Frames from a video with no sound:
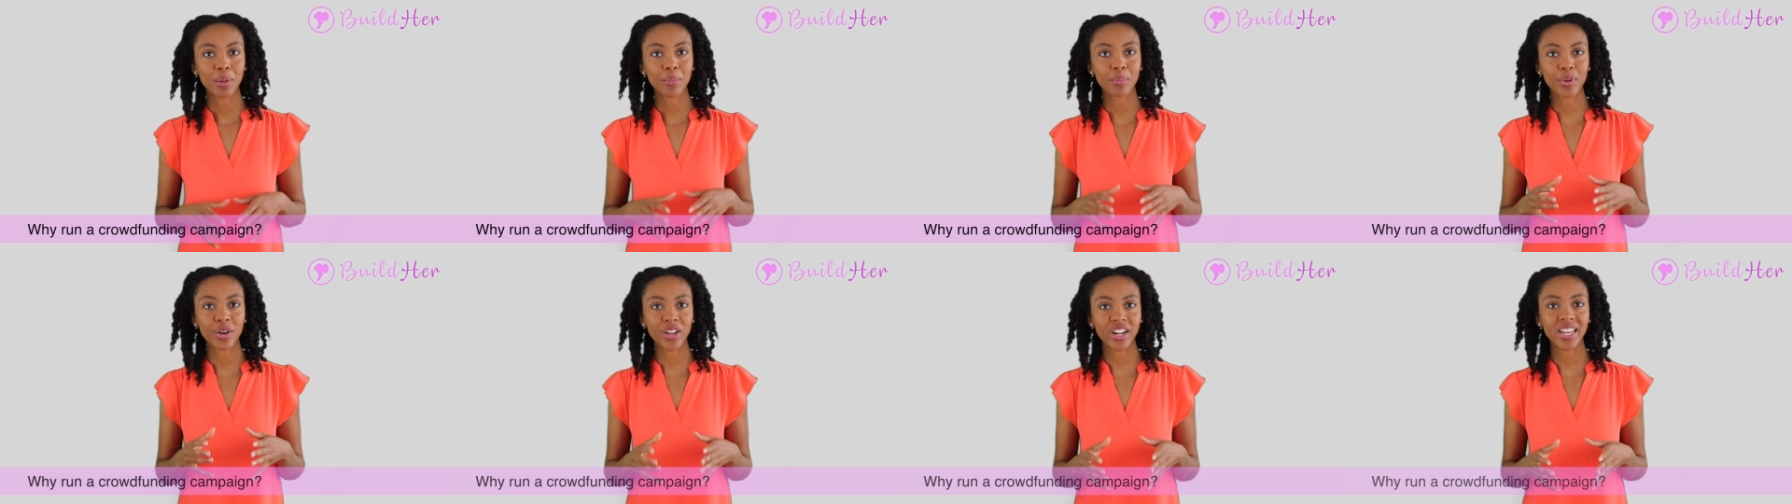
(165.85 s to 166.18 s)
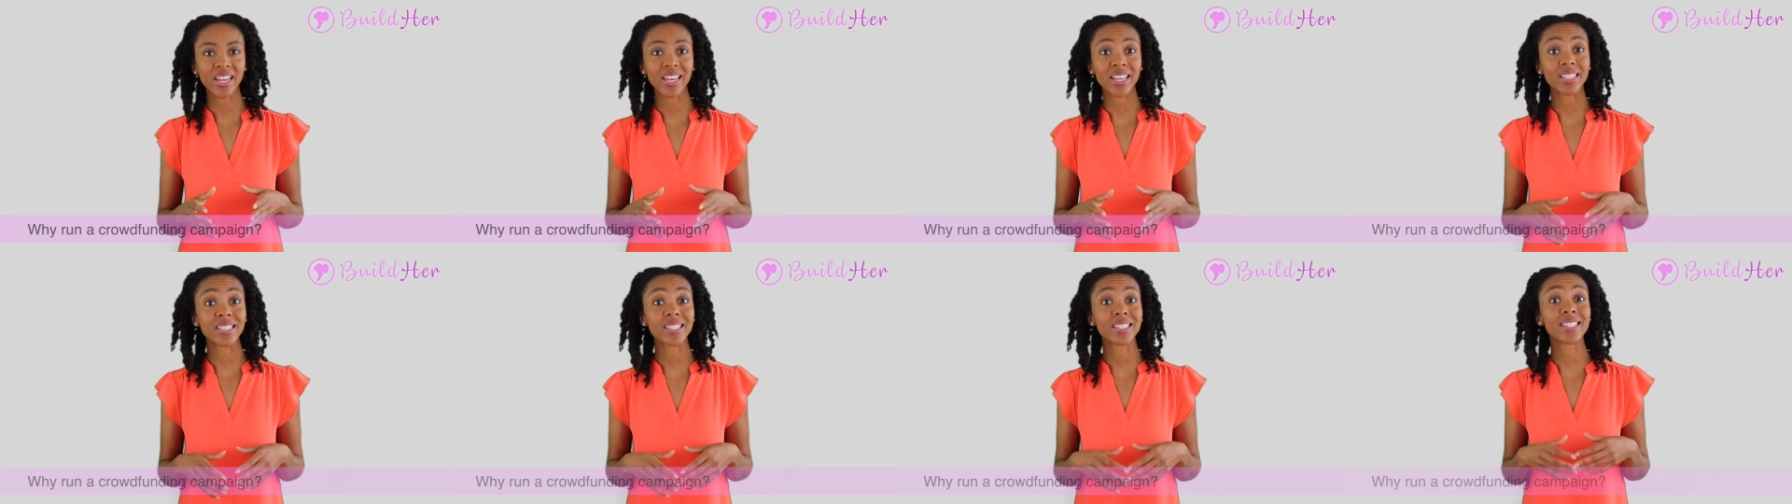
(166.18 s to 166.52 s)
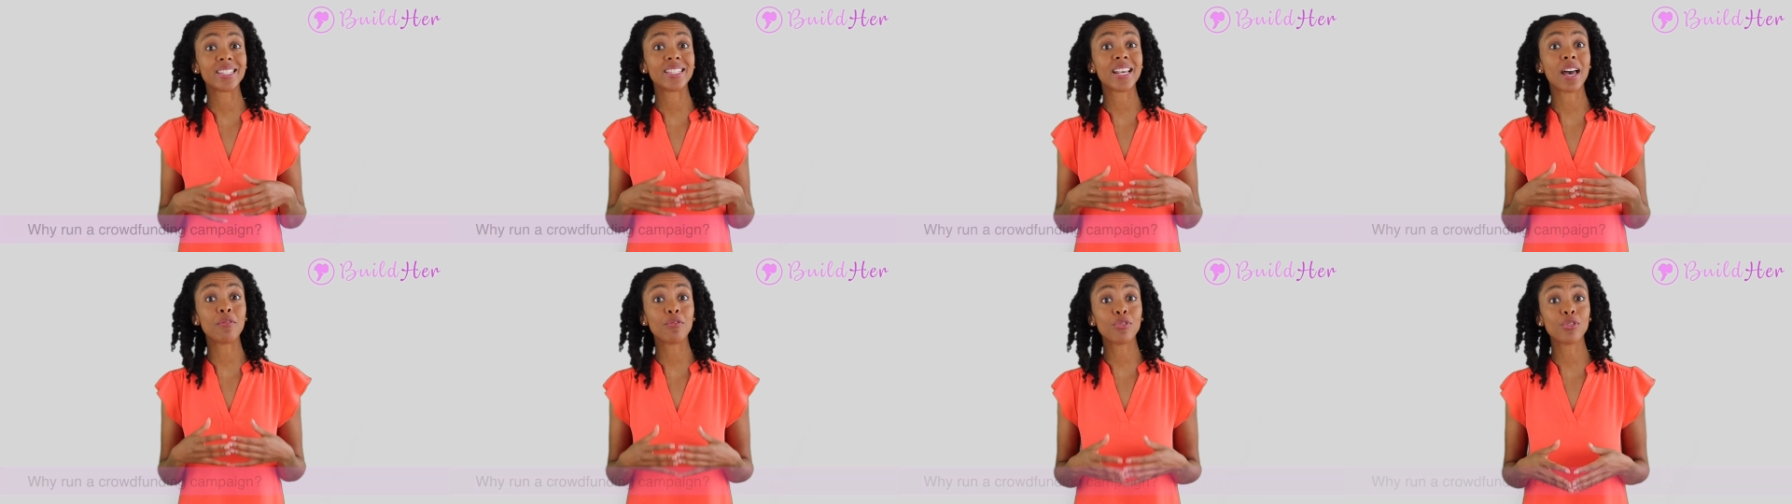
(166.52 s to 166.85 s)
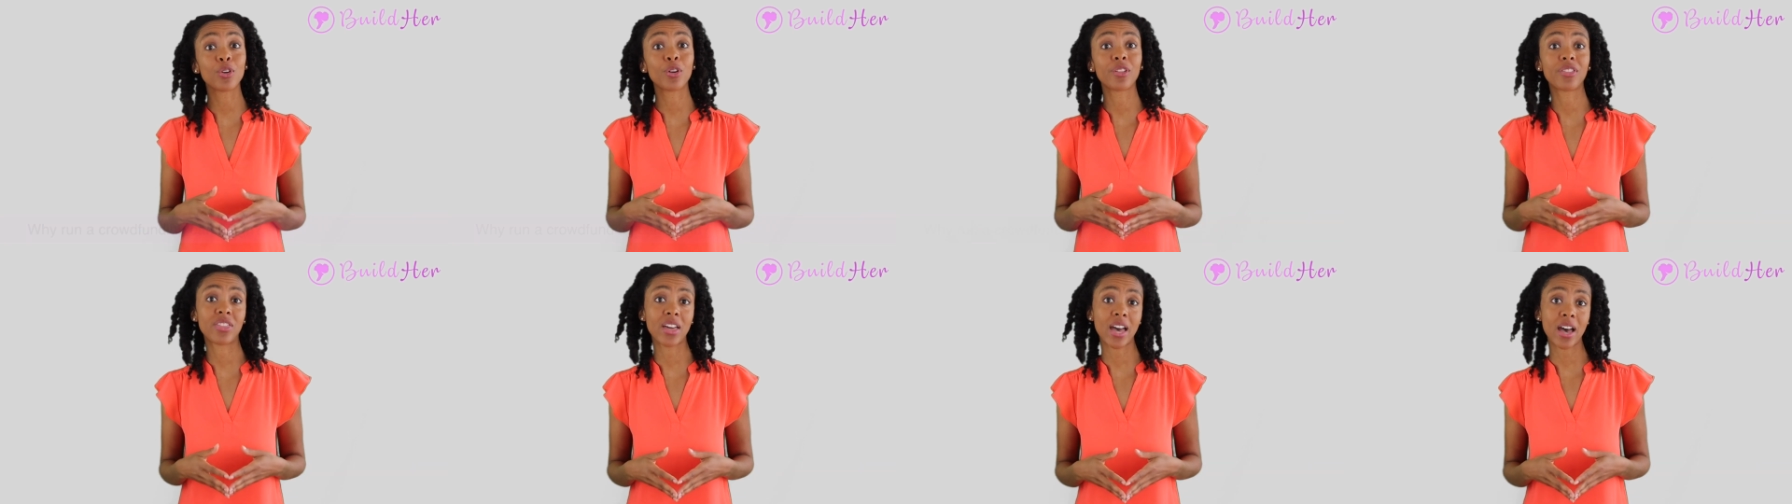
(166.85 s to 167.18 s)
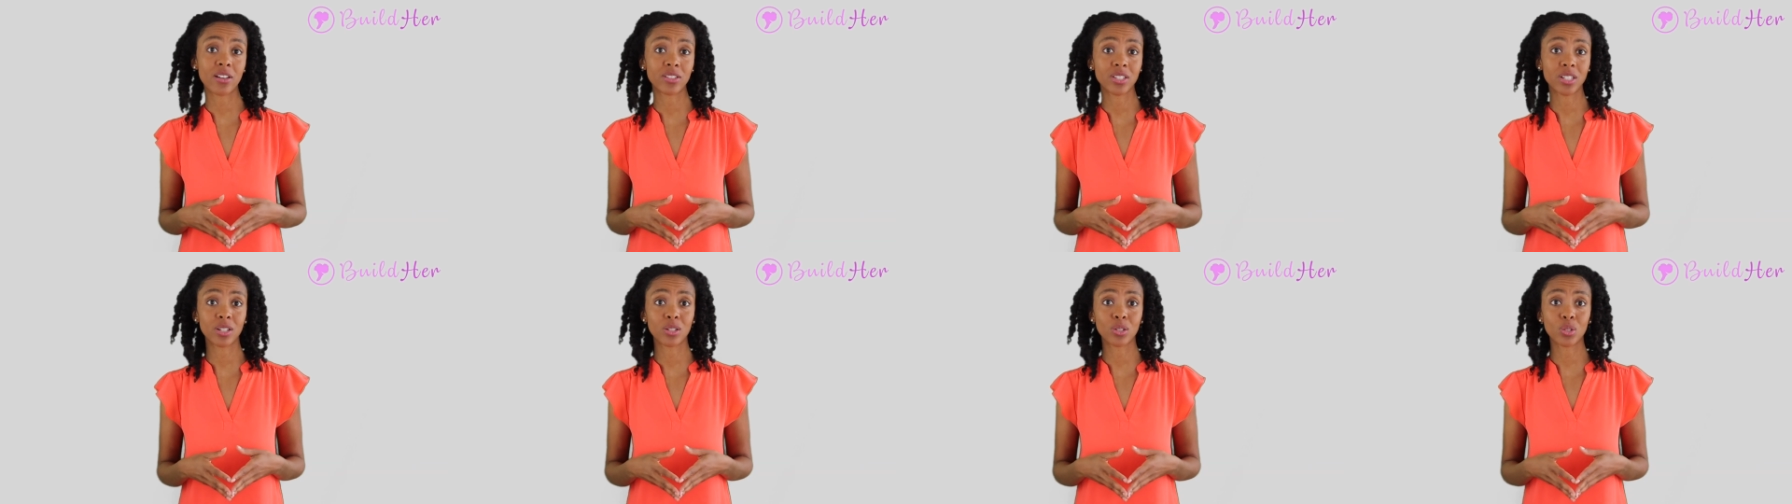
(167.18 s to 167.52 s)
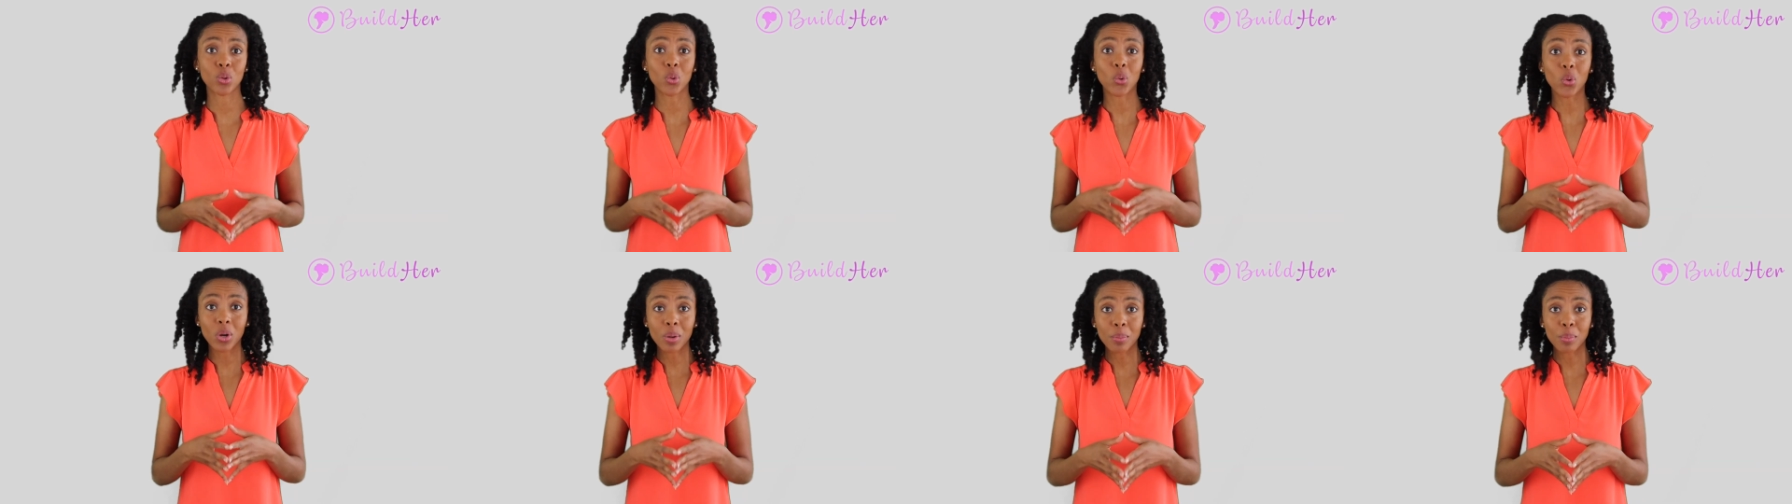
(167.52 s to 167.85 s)
putting in several thousands
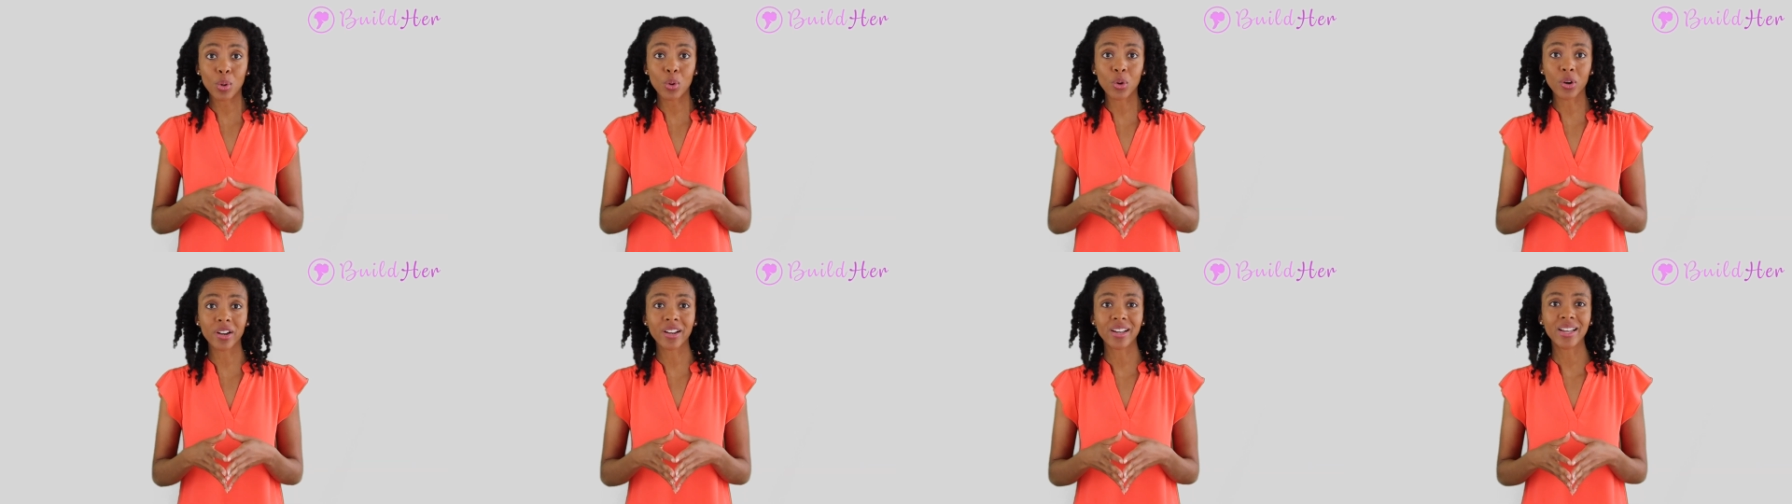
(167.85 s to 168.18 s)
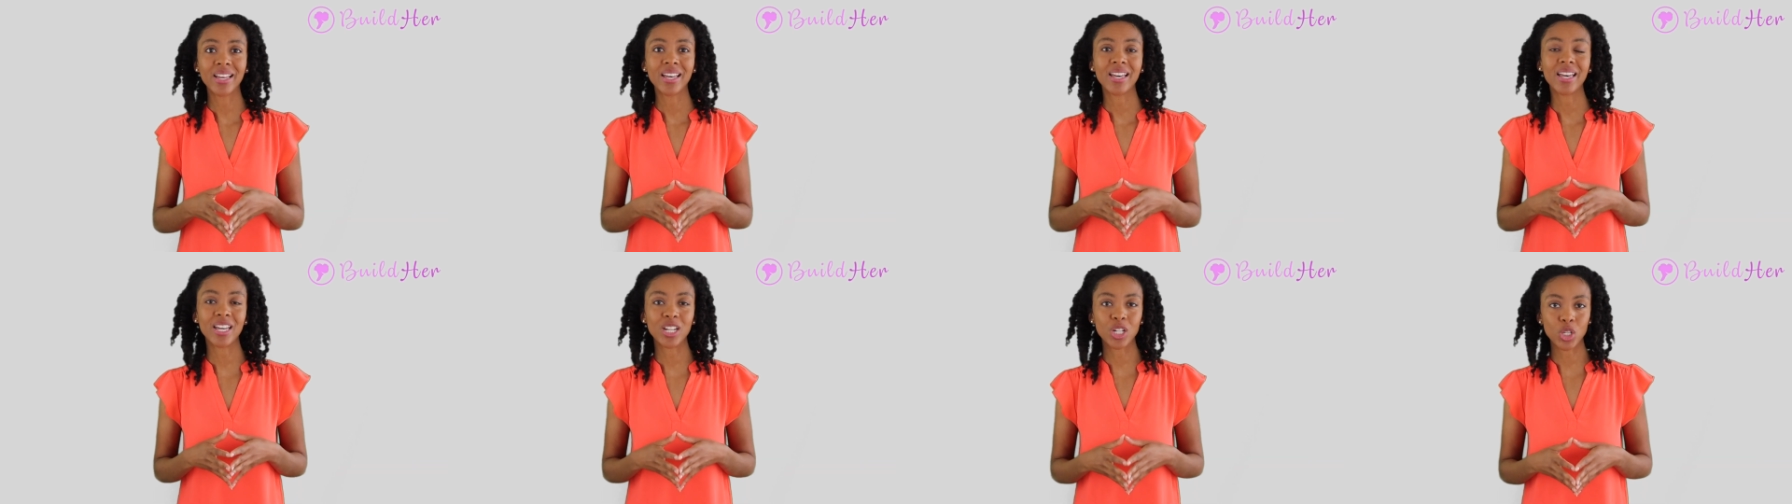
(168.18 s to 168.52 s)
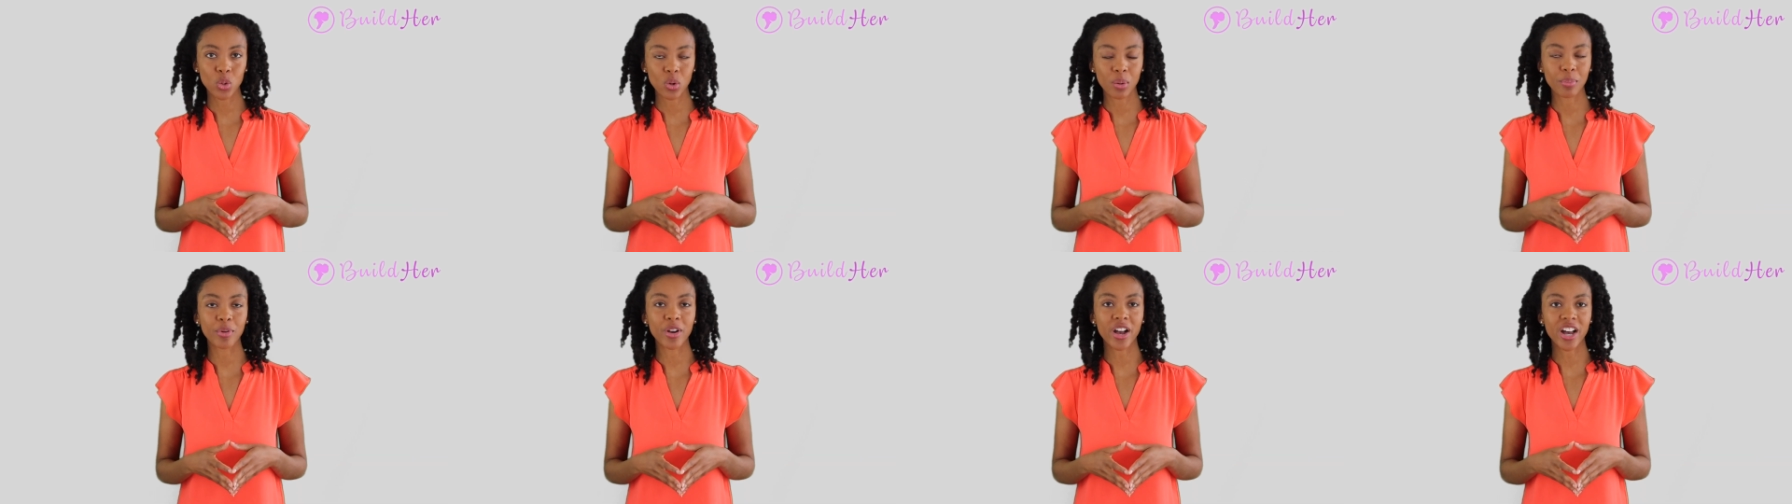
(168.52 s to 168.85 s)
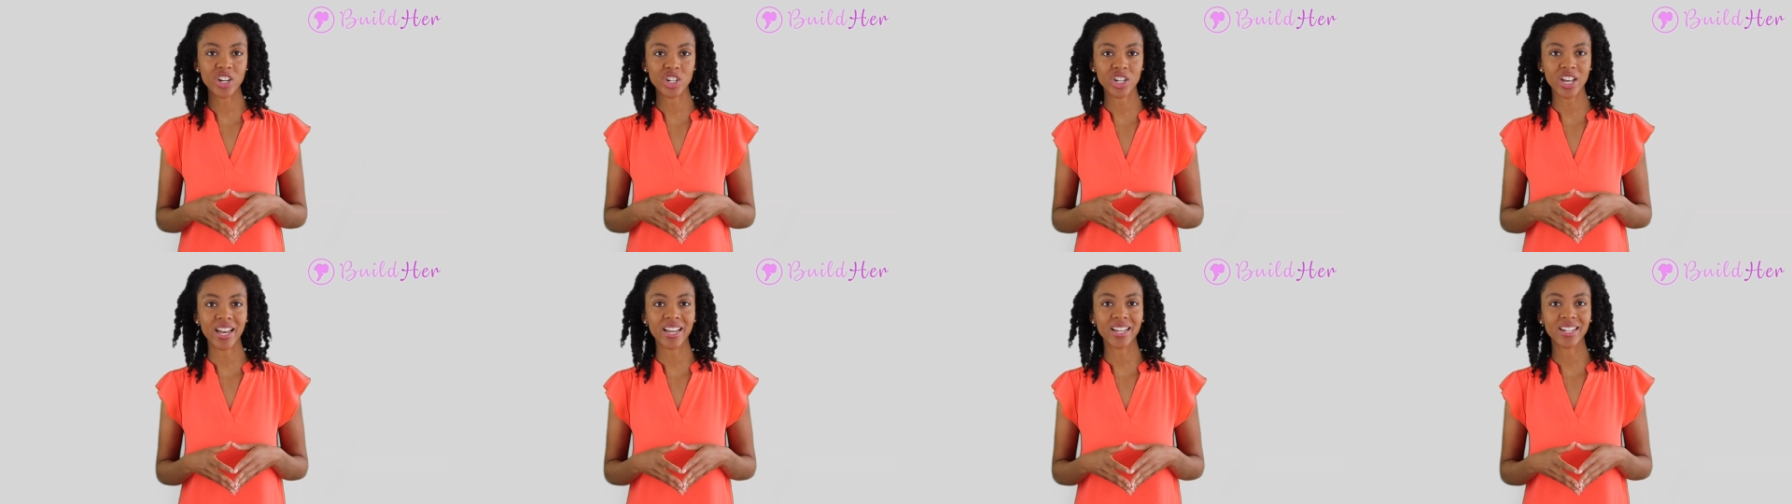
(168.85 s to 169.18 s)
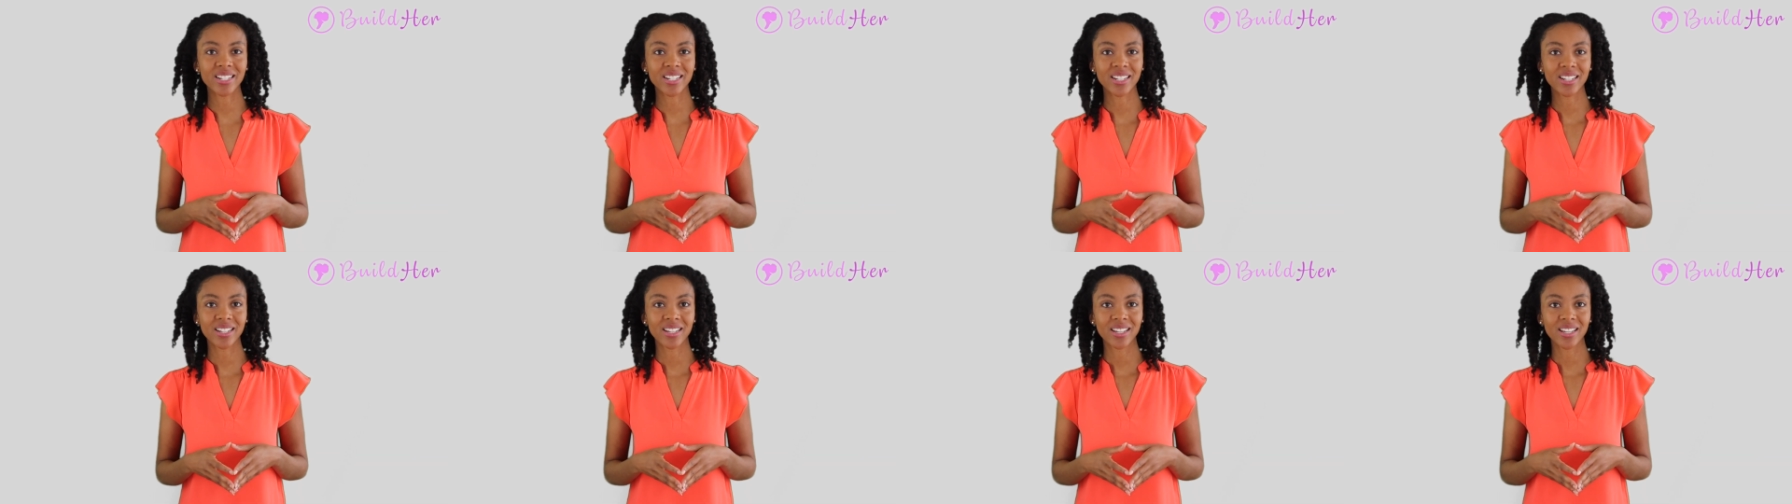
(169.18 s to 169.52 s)
or more into a project.